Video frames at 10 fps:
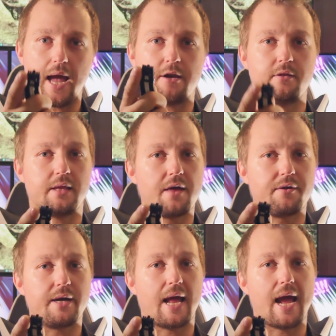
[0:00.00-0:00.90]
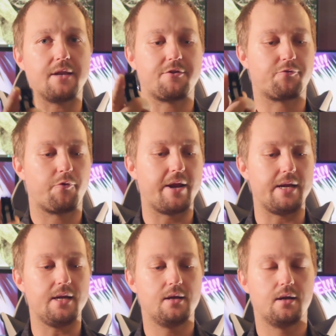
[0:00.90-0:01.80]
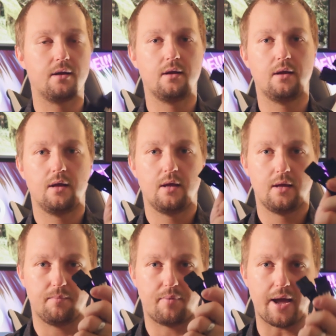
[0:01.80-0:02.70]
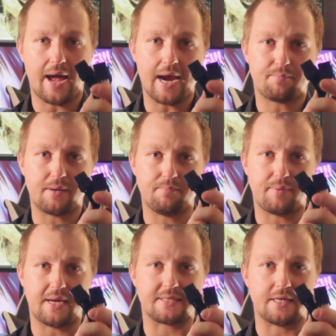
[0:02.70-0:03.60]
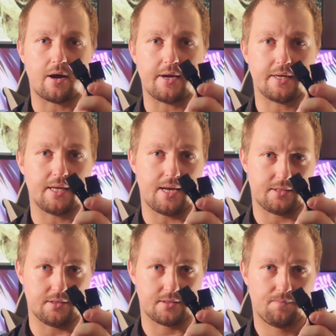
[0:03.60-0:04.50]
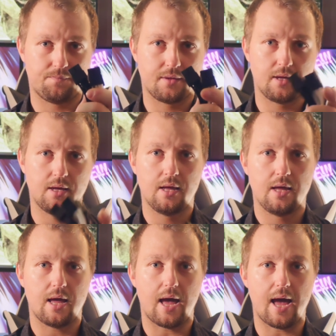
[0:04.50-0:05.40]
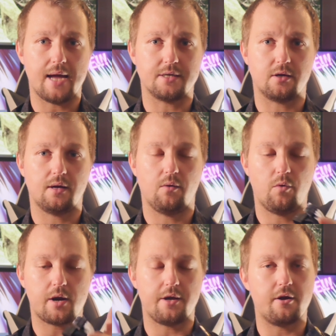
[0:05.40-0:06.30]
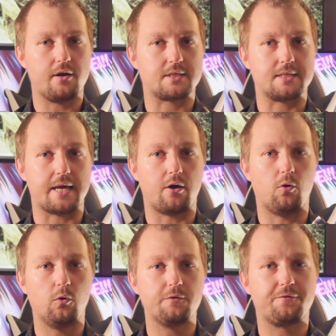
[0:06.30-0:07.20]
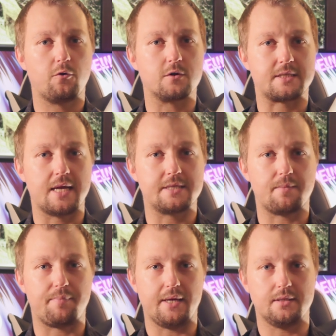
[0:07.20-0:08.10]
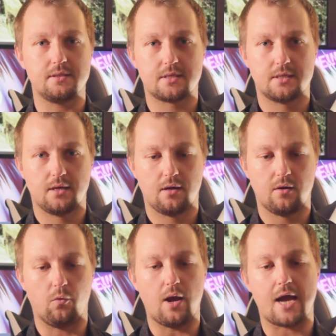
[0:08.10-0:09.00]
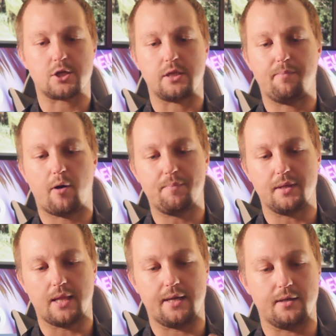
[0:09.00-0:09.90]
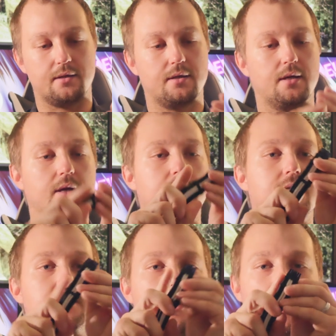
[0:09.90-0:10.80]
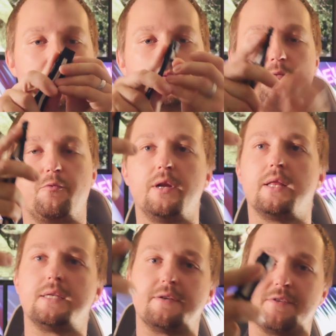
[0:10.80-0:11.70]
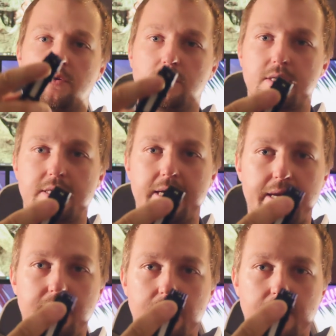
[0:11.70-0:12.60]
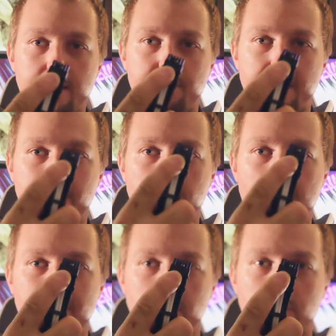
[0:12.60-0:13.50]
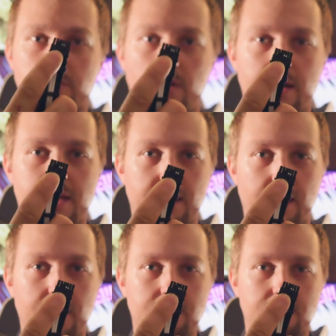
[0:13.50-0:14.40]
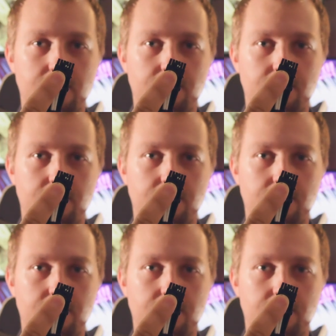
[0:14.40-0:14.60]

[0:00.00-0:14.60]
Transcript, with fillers: and on the other it had three by 8 pin PCIe connectors. And what I noticed is that all four sensor pins were actually populated. So it's really difficult to see. But if you have a look right here,